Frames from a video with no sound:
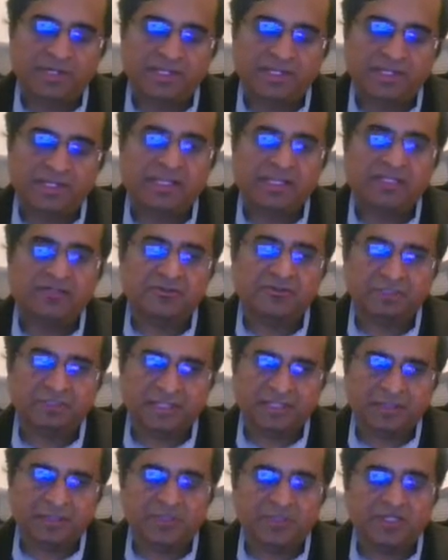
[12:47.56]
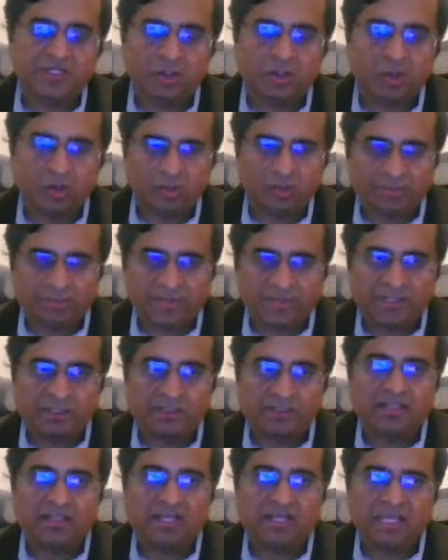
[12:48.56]
bringing in real-time data
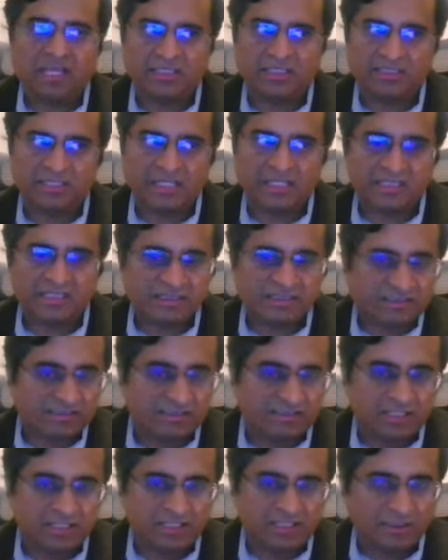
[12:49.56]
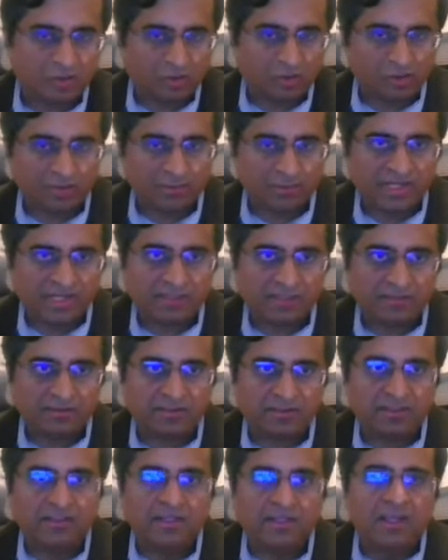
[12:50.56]
automatically, analyzing the data
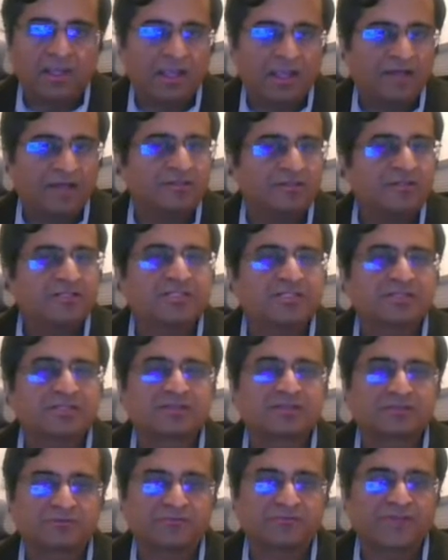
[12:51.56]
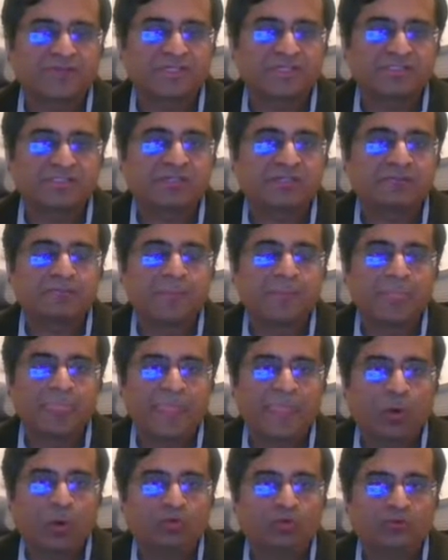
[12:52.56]
automatically, and it is surfacing
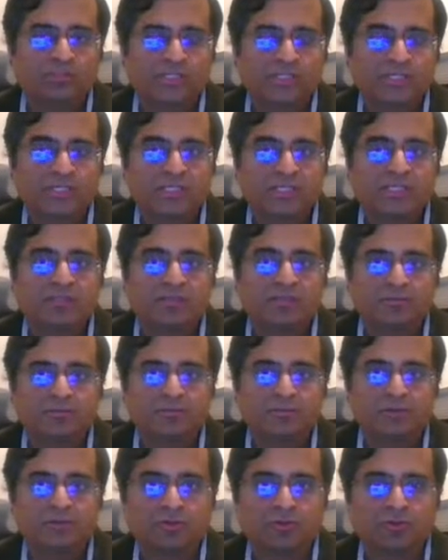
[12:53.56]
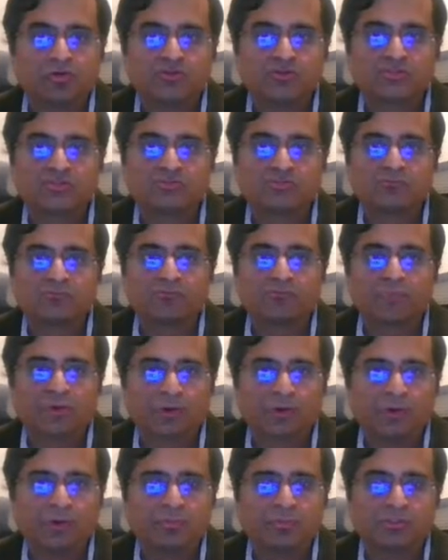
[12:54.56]
only those
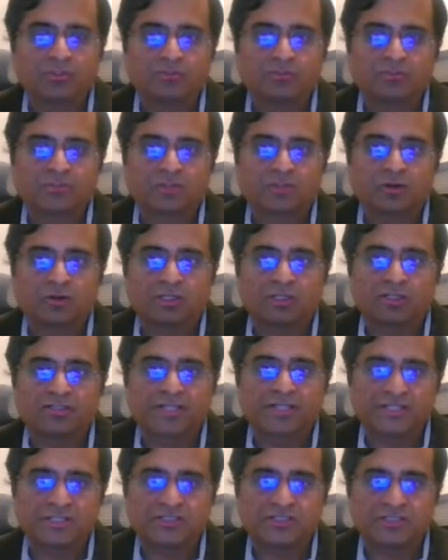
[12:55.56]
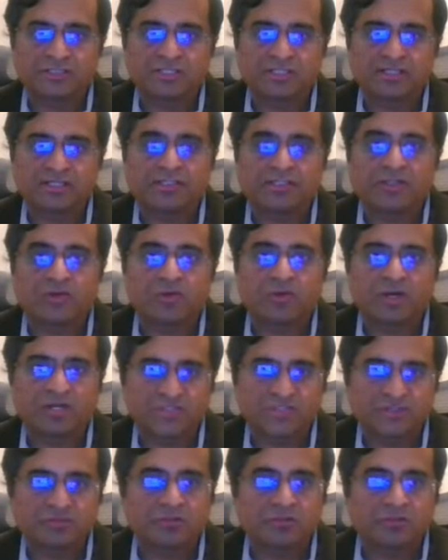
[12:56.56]
problems or conditions that
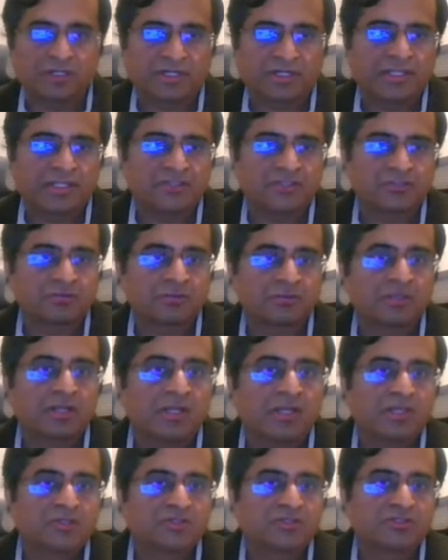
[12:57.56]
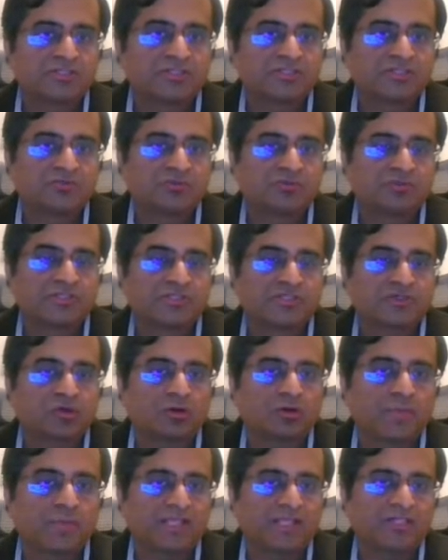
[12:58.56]
requires your attention. So this is what is
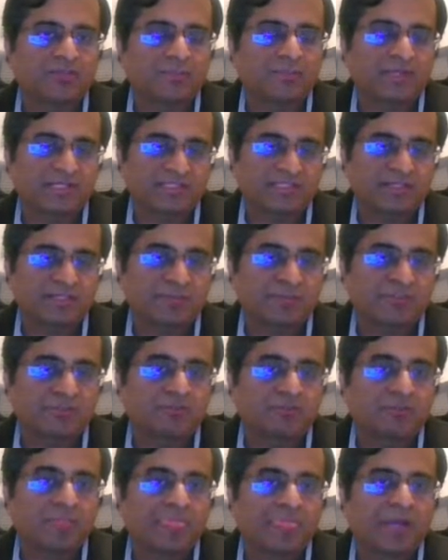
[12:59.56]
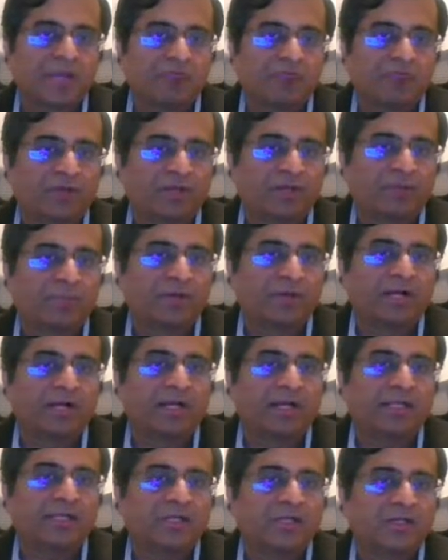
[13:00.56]
called managed by exception,
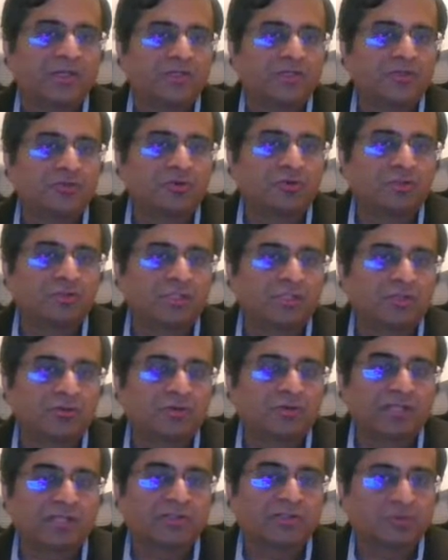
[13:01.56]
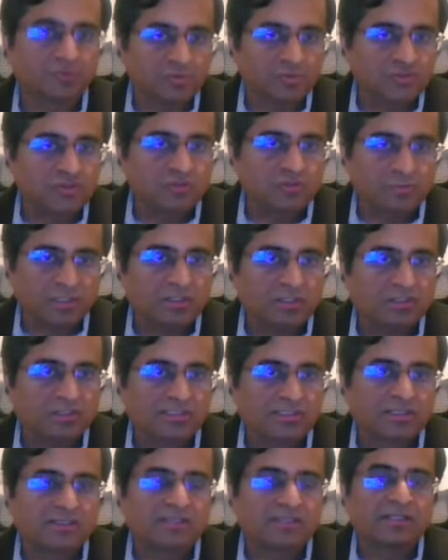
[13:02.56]
whereby you only look at those
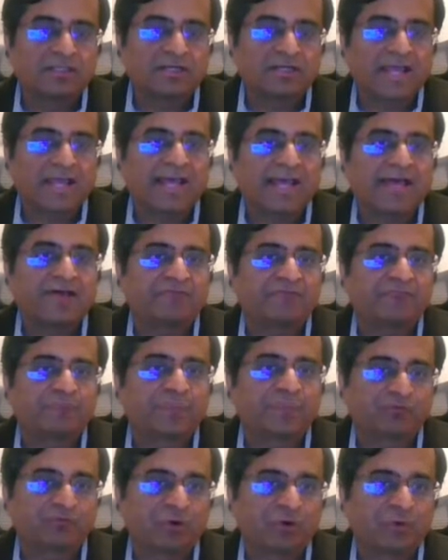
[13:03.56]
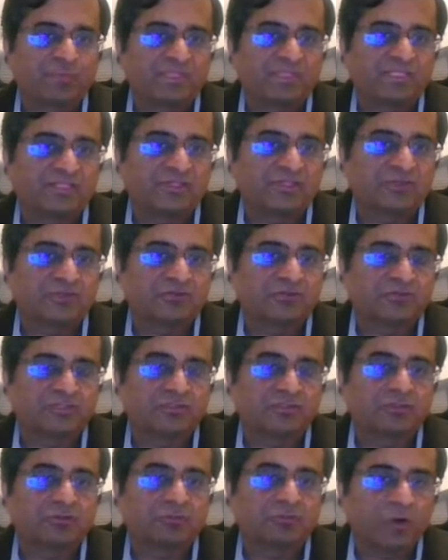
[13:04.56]
wells that have performance issues,
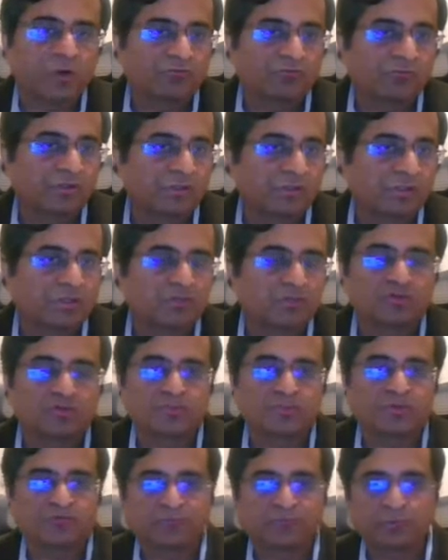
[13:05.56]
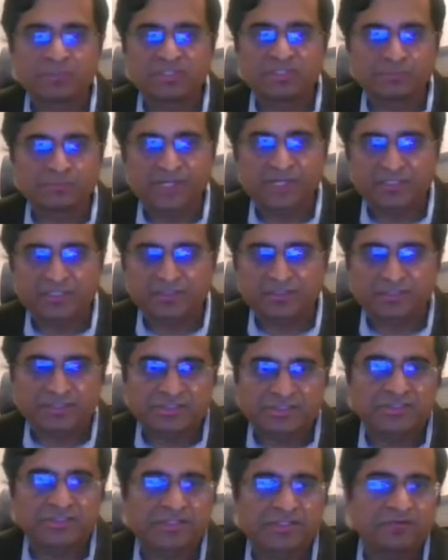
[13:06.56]
whatever are those performance
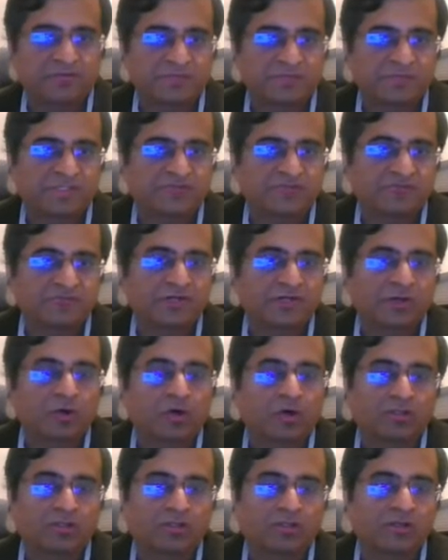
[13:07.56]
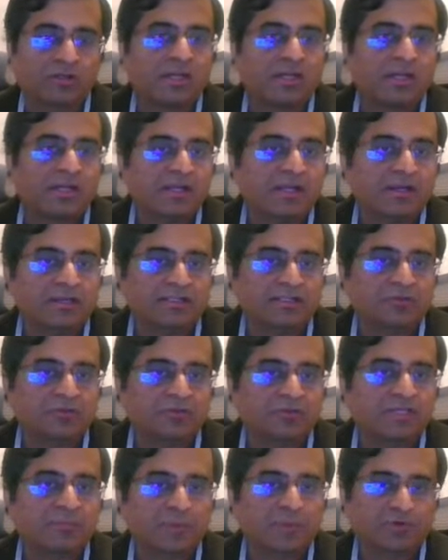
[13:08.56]
metrics that you have specified, or the
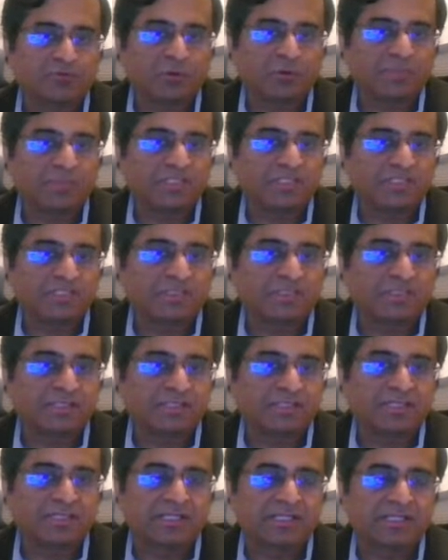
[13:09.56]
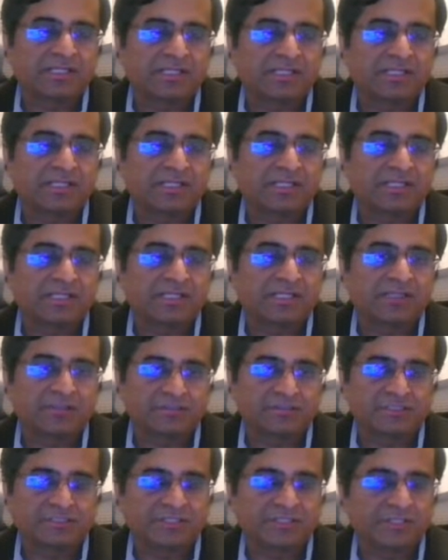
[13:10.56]
key performance
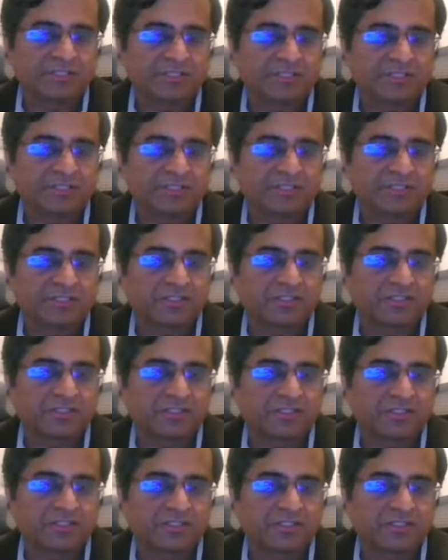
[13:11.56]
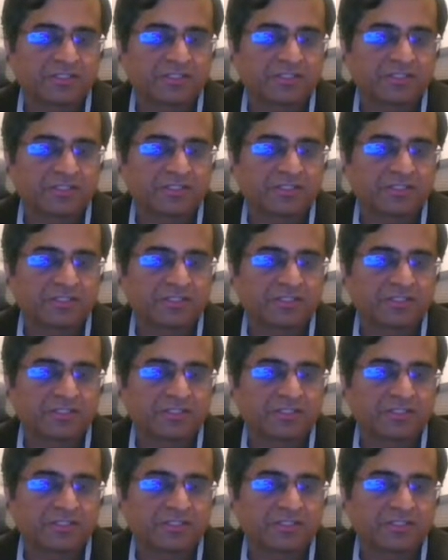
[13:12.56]
indicators that you have specified. So we go
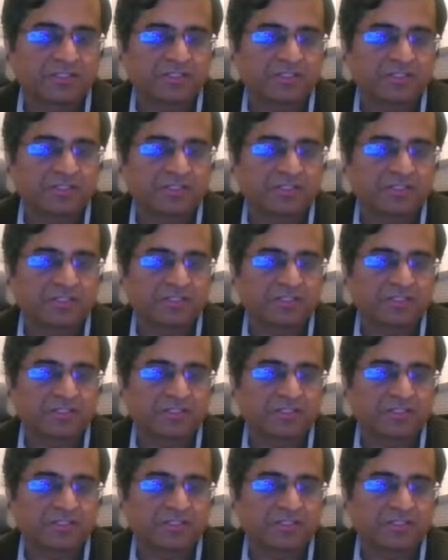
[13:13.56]
to the next slide.